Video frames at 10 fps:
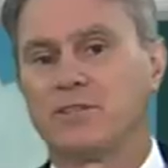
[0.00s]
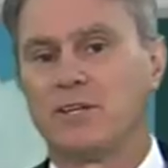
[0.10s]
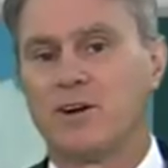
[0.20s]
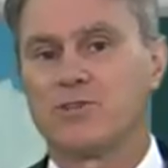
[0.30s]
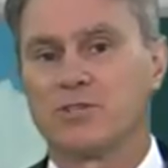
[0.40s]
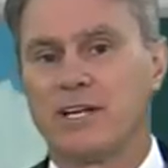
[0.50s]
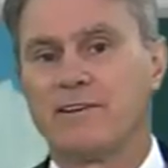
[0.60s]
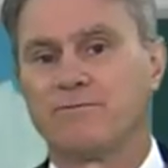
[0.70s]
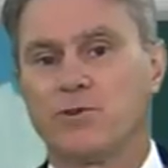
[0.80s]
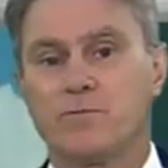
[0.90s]
the larger
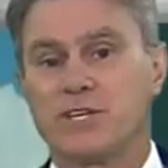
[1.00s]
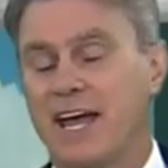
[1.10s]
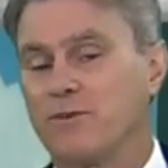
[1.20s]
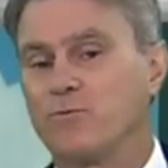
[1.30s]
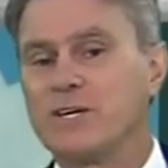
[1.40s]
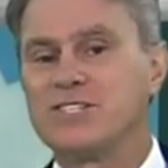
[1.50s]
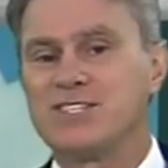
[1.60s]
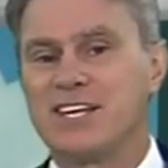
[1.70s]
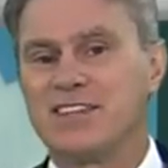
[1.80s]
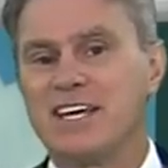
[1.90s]
life forms and
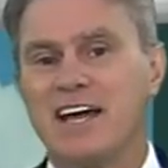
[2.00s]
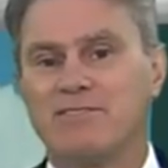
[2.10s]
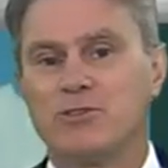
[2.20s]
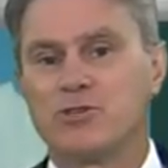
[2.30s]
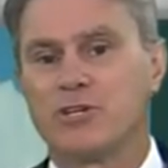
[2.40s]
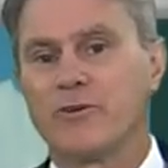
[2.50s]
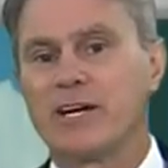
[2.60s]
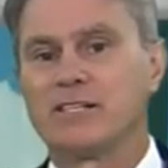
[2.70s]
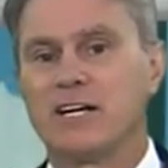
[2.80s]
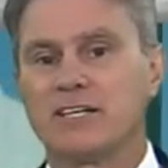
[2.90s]
reset the
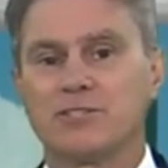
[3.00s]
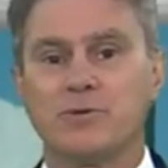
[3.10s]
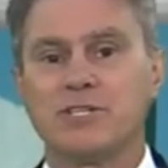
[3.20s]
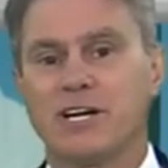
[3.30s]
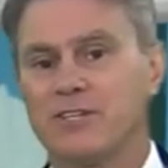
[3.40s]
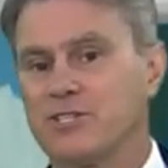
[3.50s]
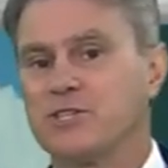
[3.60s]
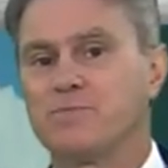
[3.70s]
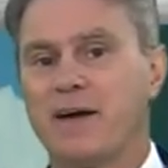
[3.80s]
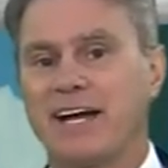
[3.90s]
evolutionary clock to
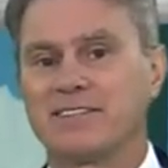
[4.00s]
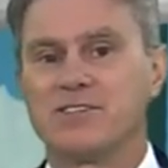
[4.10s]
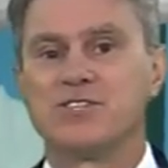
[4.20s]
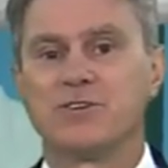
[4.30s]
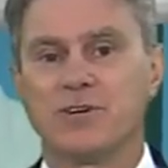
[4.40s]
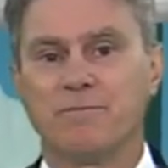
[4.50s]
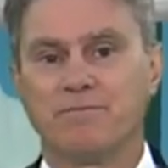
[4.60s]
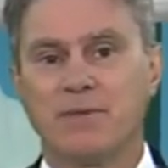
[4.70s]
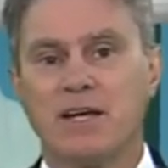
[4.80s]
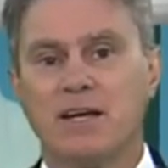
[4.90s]
intelligence back to zero.
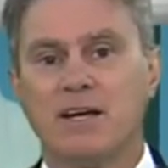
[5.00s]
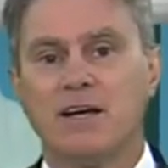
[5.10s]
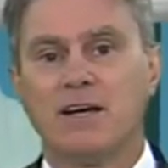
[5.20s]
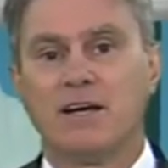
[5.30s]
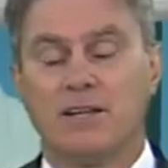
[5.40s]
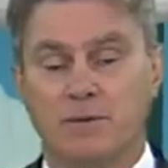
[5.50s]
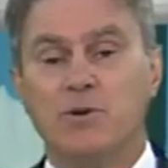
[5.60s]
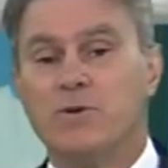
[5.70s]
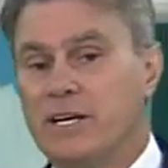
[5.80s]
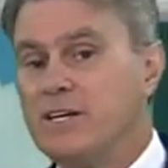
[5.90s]
The
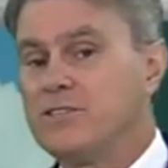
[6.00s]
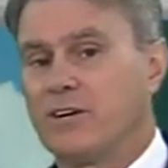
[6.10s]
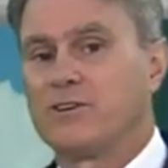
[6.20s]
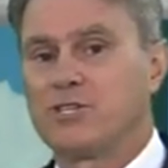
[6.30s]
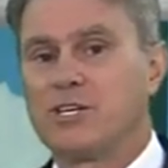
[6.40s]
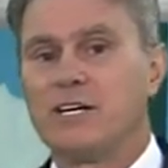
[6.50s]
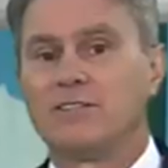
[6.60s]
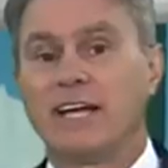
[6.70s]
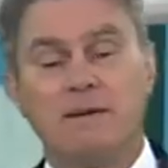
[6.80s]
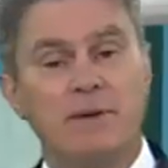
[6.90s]
moon is our
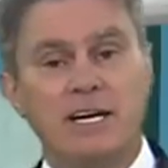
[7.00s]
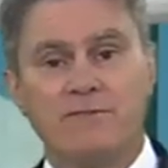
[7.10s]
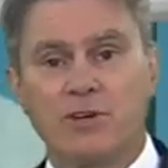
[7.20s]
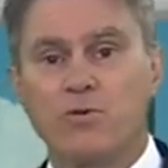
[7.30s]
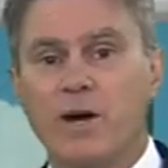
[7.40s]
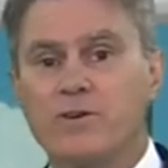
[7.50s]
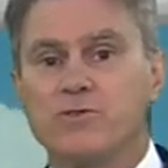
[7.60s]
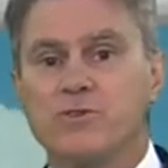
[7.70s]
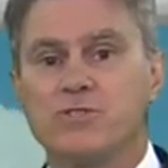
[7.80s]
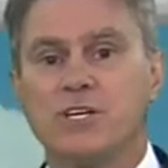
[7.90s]
shield, and many of the
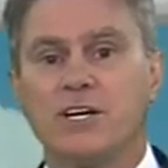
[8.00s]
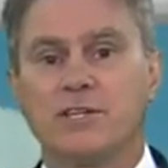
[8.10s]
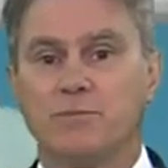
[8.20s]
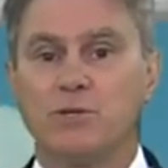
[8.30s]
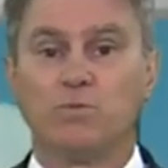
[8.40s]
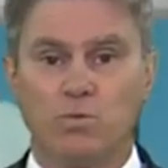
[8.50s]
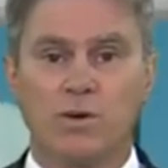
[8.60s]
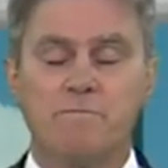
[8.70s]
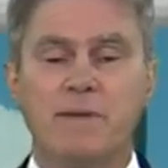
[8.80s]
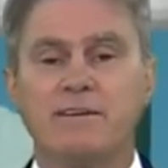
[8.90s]
craters you see on the moon
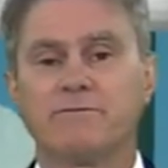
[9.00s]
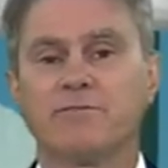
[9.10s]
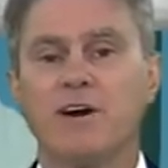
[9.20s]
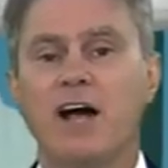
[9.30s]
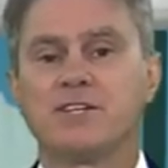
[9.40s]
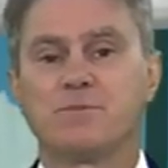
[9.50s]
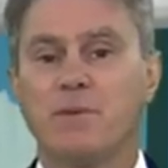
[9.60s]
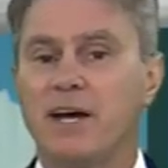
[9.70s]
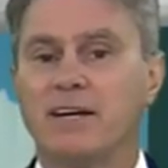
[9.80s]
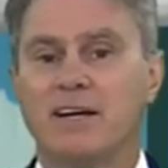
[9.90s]
were meant for us.
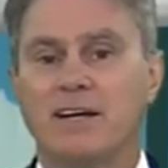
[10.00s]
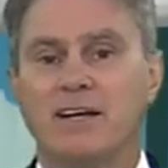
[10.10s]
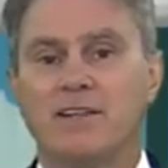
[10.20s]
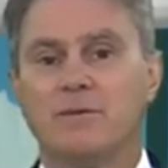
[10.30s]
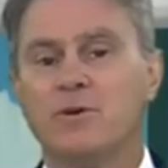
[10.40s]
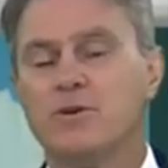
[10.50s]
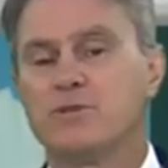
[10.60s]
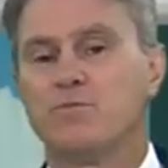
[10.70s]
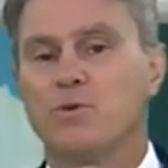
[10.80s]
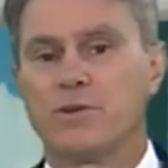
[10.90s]
But the moon
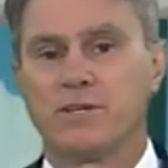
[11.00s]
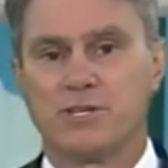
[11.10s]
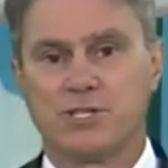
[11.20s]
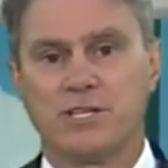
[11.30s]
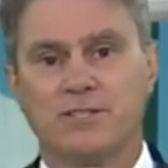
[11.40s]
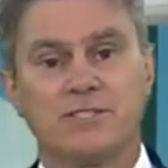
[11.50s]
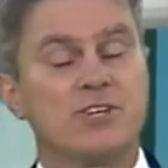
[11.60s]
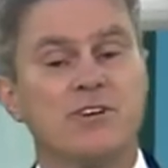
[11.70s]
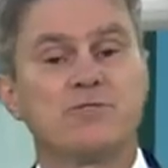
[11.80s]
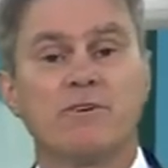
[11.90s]
is more than a shield.
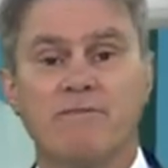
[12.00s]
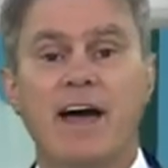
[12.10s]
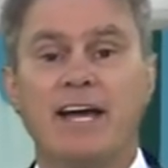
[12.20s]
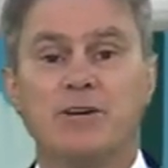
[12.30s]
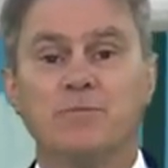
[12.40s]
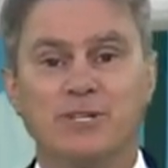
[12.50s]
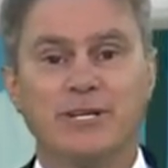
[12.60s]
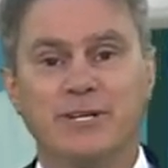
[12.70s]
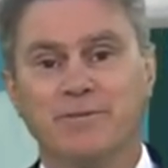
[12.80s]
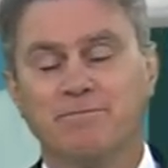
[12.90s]
It's also a vacuum
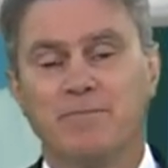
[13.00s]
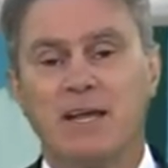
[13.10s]
cleaner.